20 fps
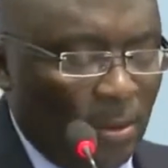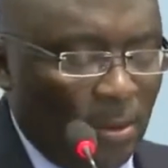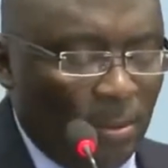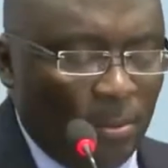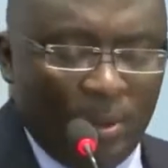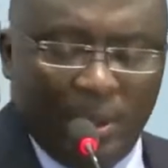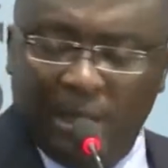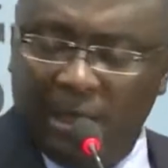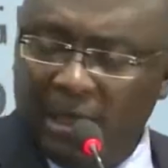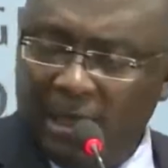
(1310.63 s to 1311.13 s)

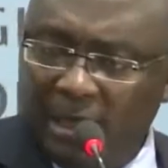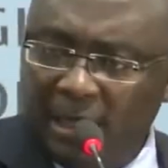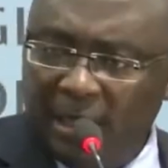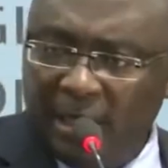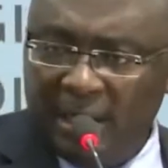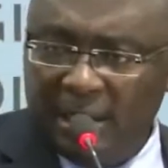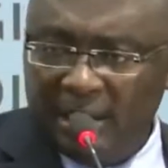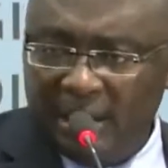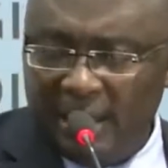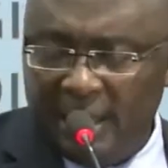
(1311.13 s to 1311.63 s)

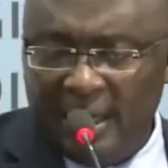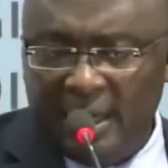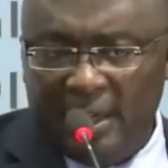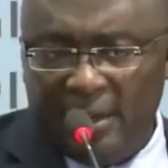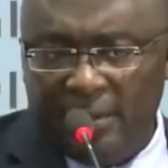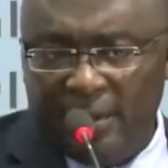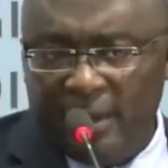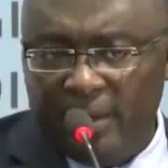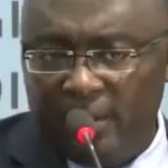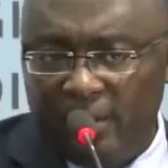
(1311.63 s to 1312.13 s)
In the
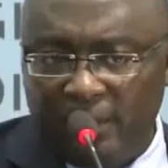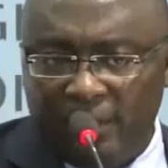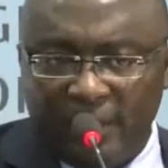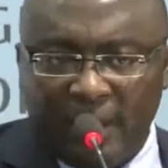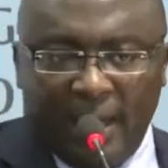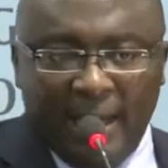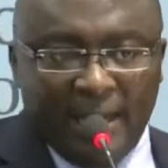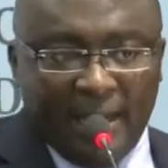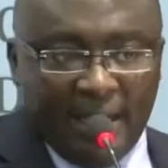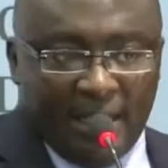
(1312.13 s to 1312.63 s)
area of
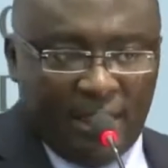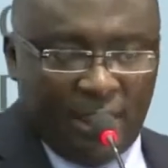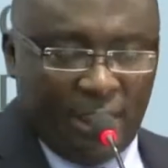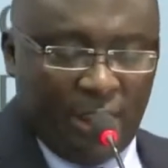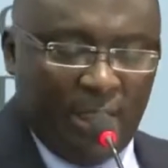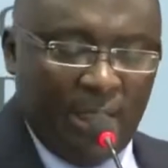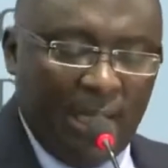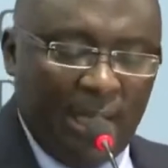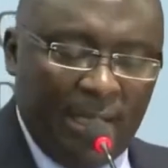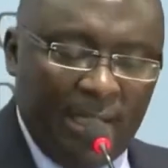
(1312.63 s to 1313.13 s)

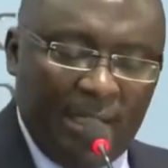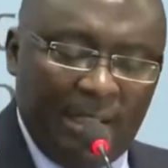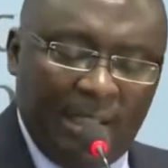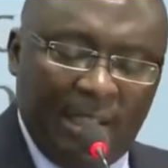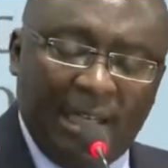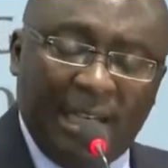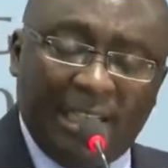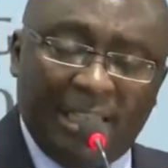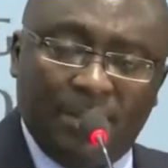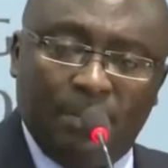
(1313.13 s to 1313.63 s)
energy
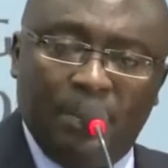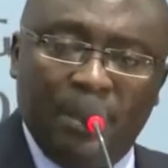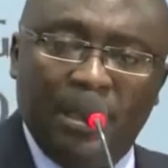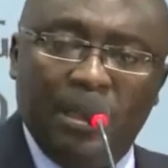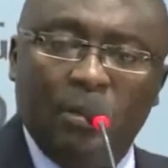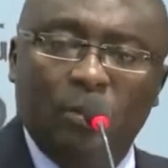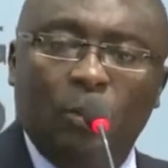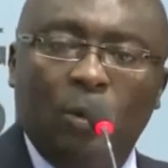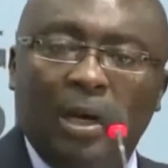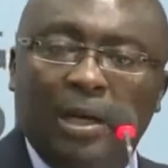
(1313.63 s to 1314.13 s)
has
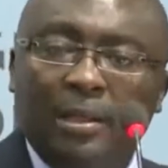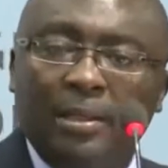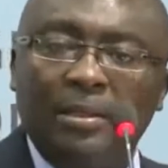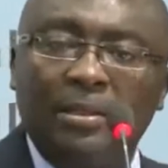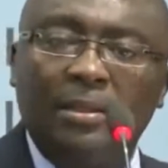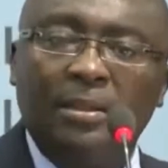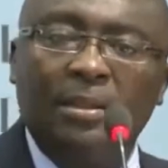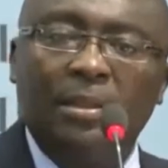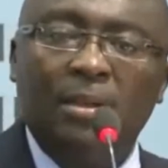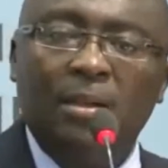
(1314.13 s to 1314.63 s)
been
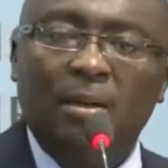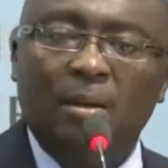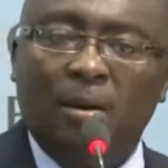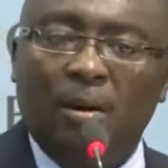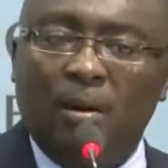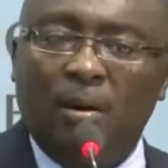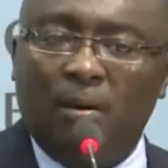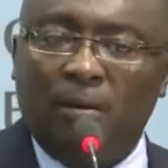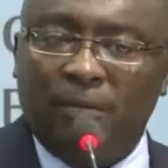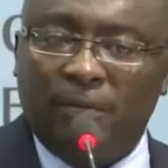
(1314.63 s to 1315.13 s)
one
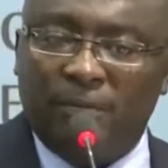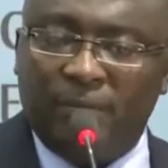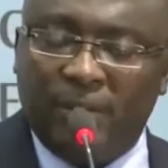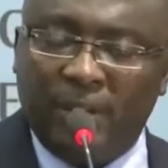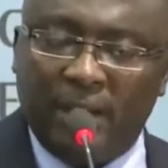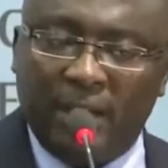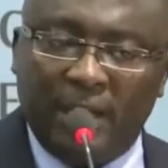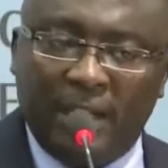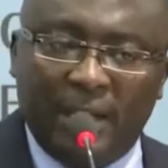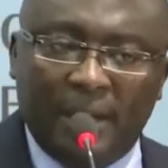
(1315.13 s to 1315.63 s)
of
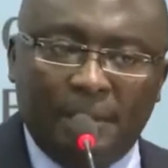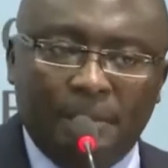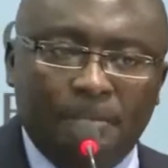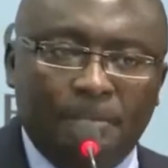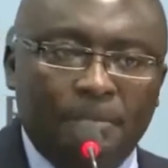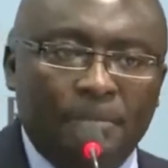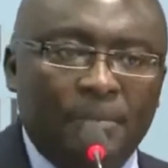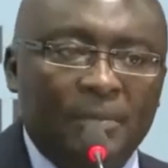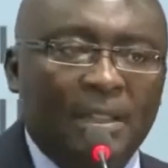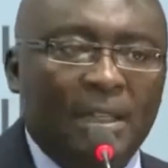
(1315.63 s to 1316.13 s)
the
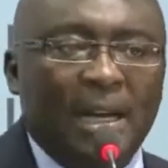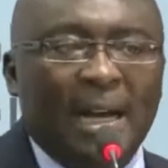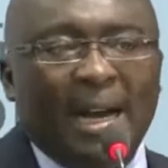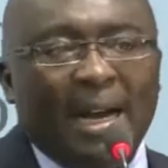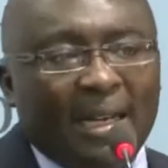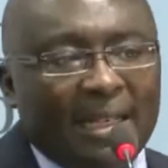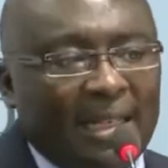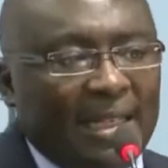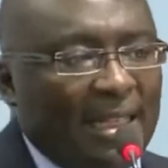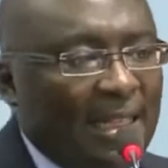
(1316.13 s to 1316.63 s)

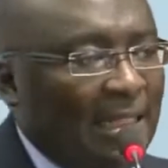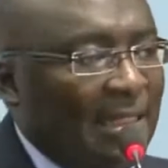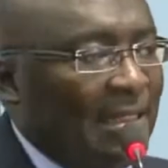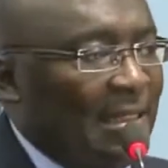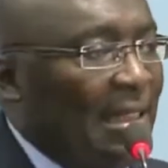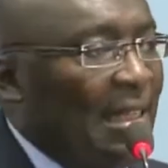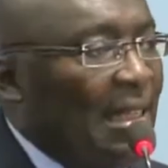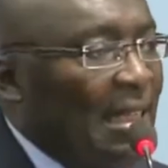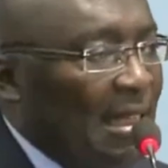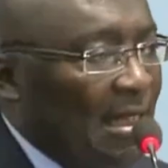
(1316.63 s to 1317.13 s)

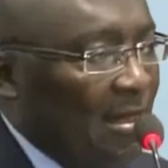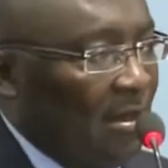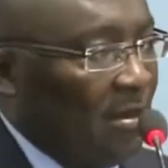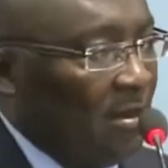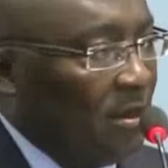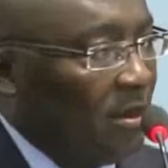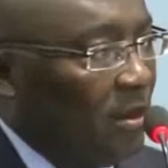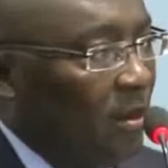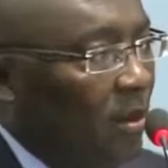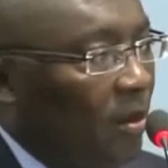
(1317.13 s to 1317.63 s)
Achilles
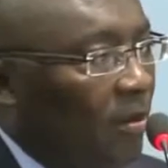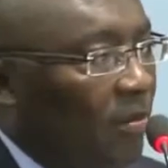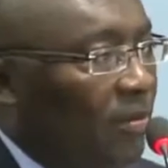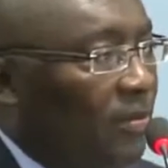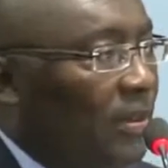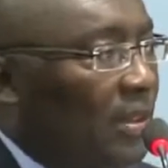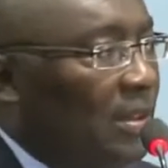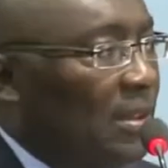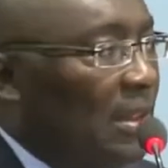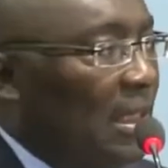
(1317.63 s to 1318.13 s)
heels
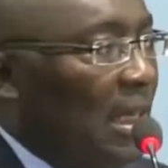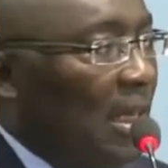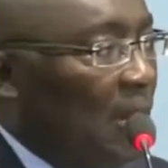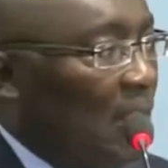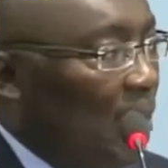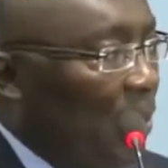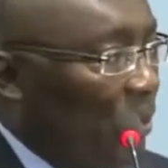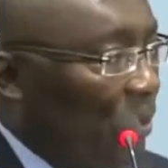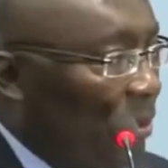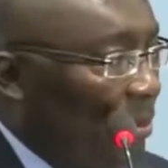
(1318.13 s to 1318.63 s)
of this
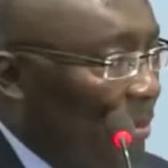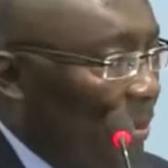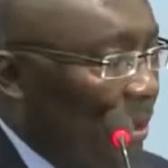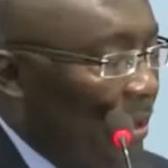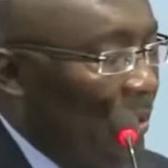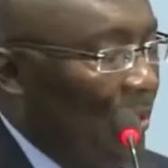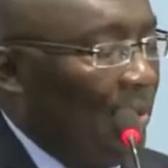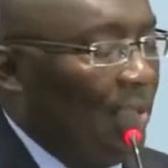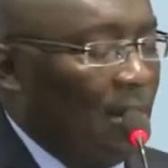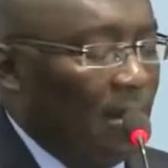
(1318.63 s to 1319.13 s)

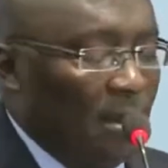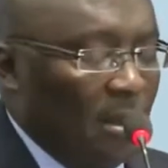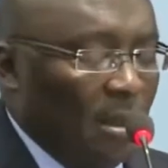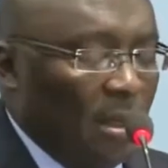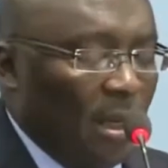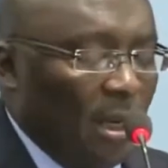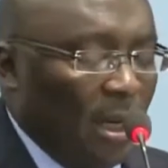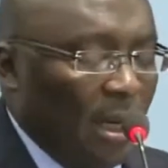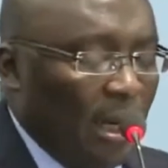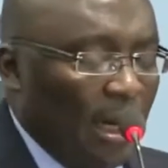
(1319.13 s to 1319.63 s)
economy.
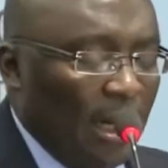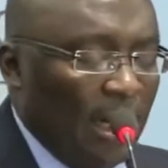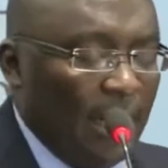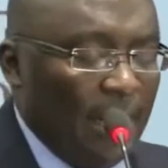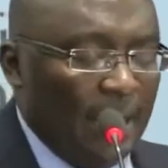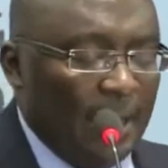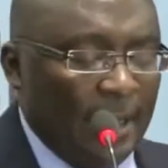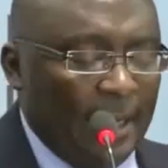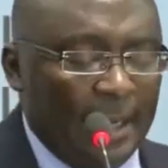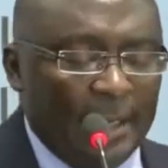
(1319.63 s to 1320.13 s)

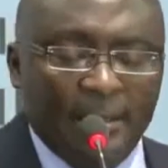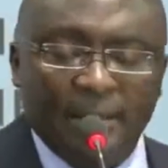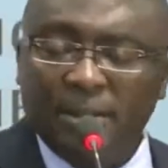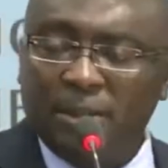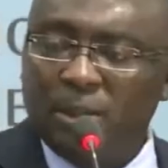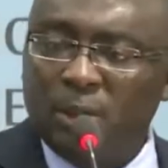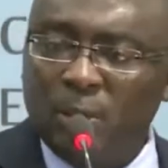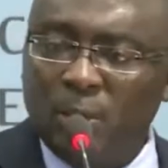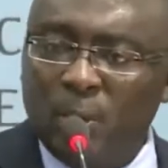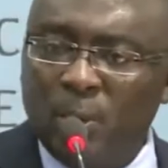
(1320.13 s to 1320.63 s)
And
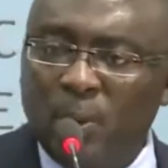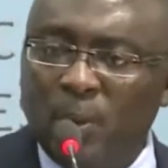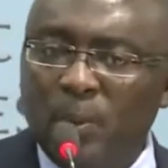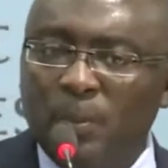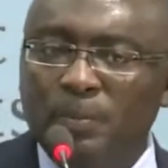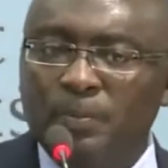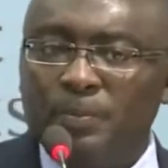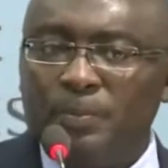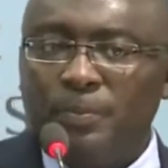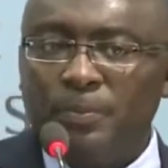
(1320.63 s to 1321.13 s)

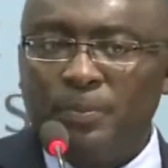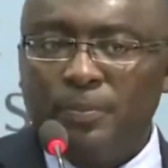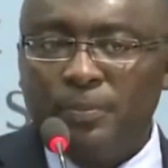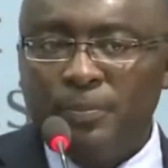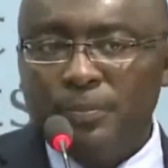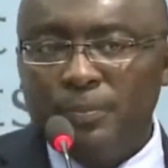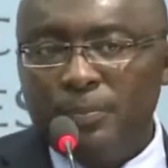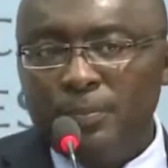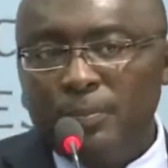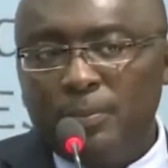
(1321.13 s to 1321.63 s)
so
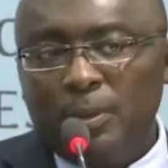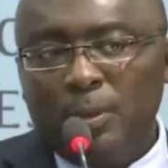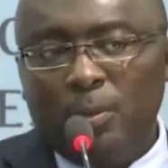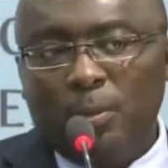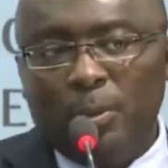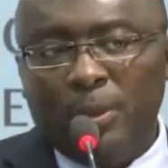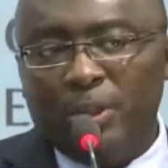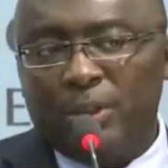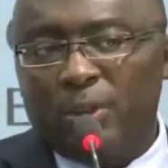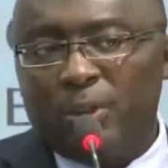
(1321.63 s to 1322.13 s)
we